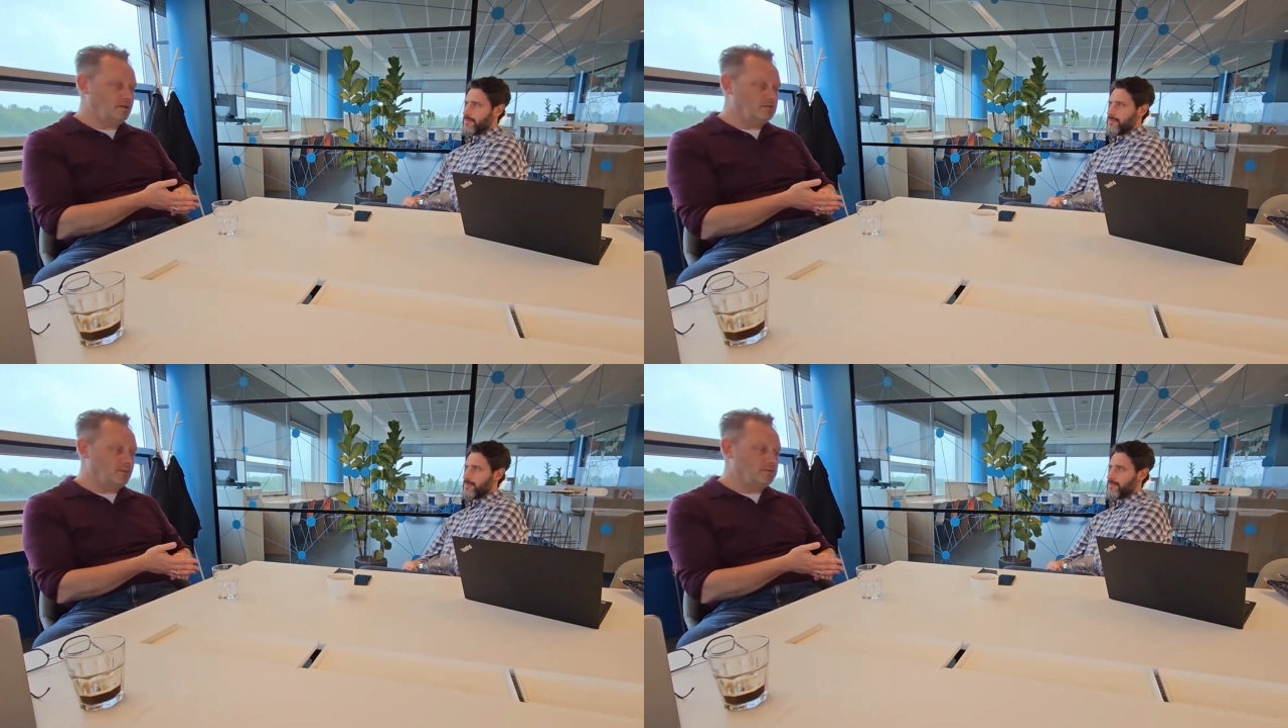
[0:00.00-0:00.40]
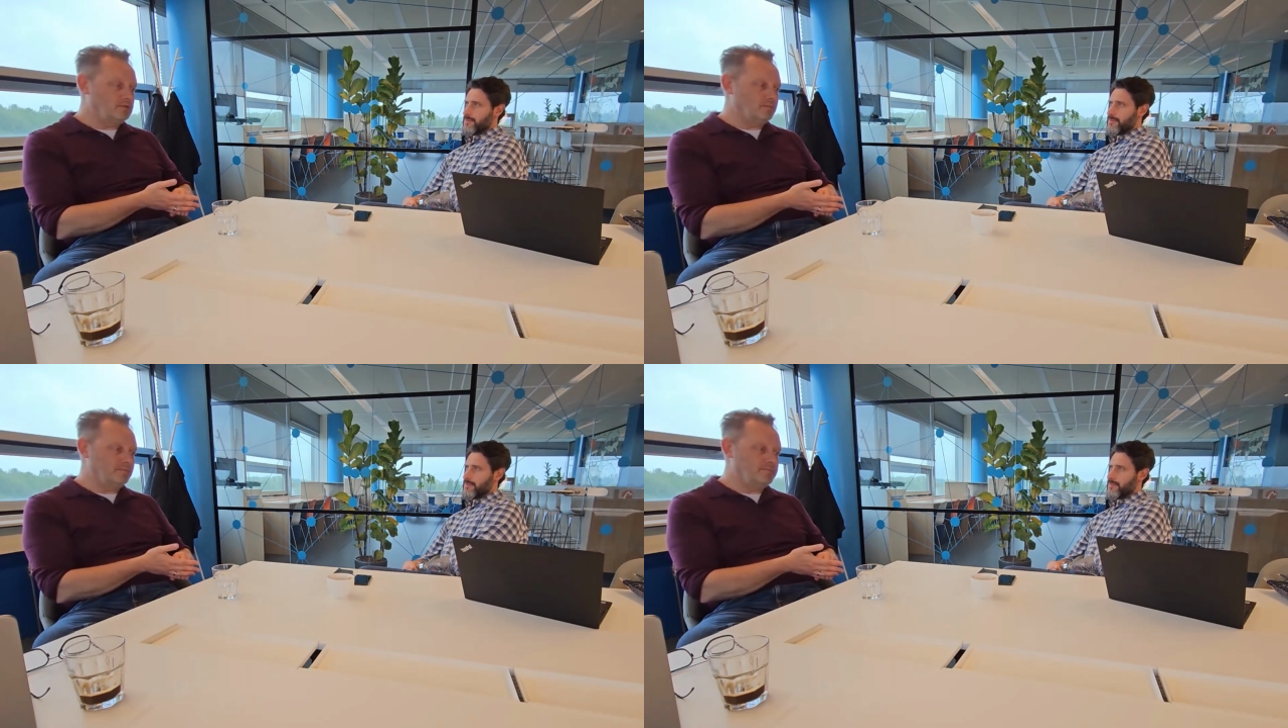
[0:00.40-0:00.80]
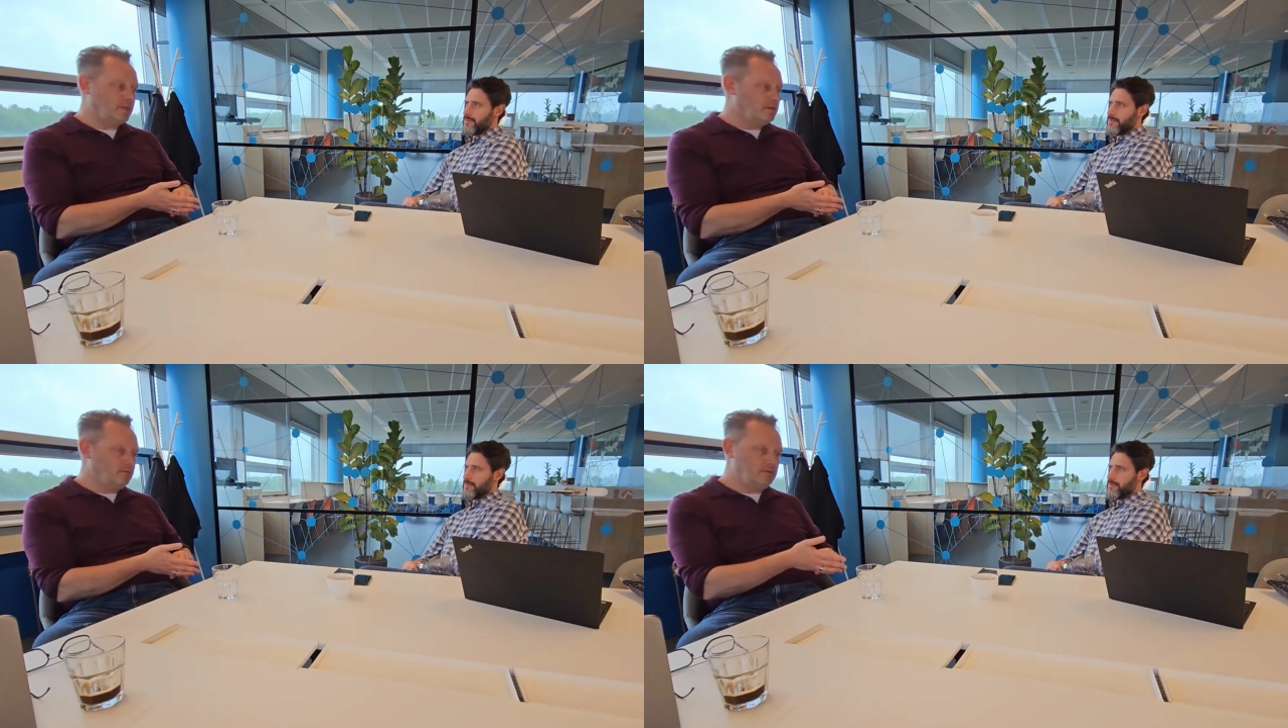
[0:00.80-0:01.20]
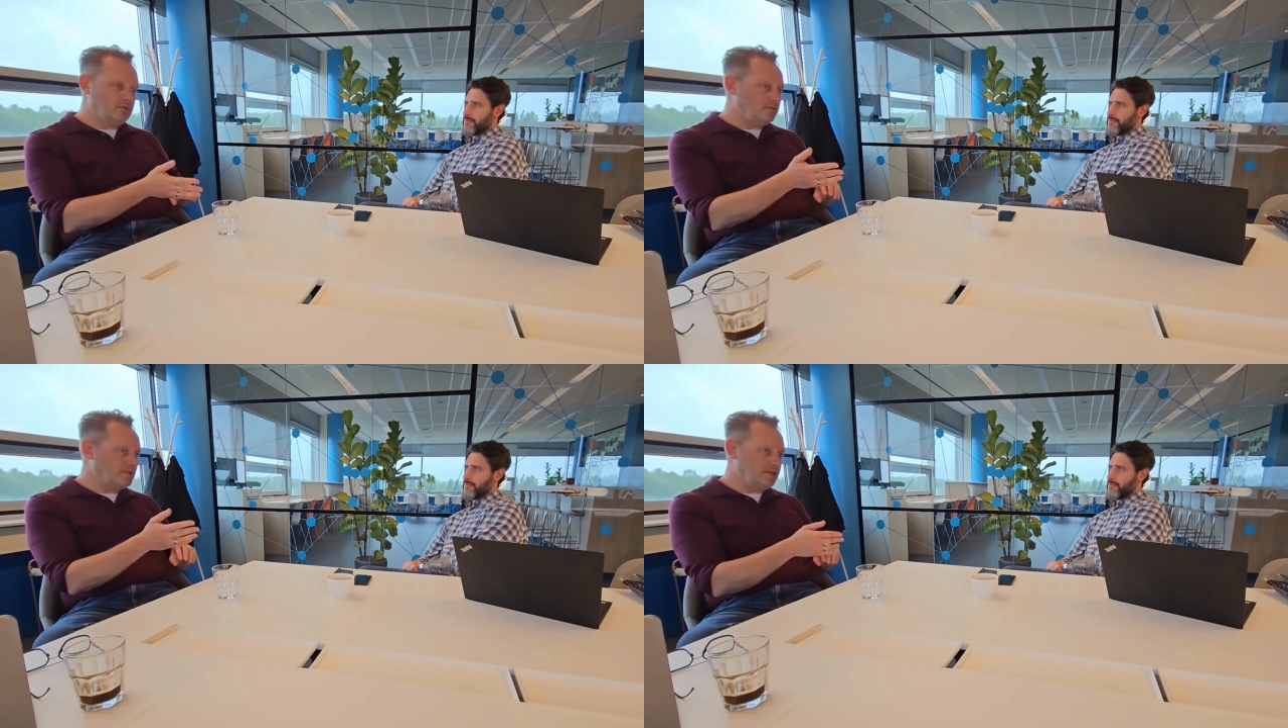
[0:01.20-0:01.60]
troublesome. We've
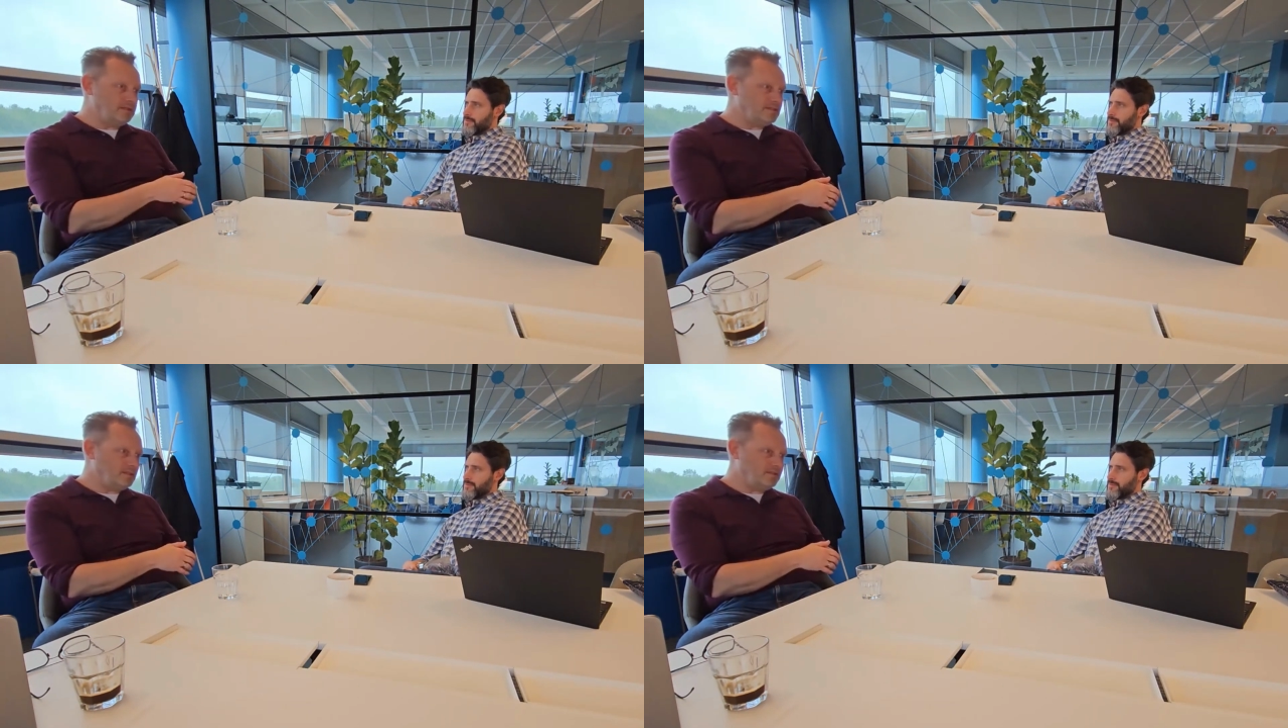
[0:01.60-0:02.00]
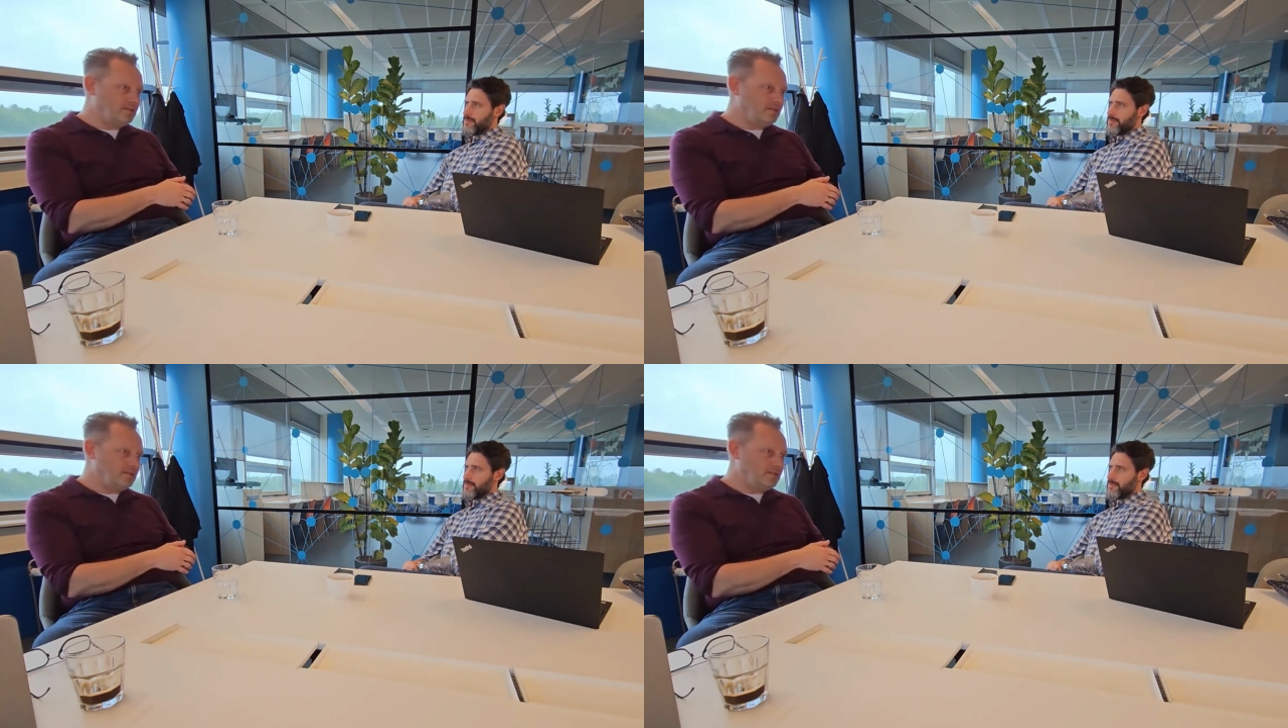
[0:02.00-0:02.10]
seen cases that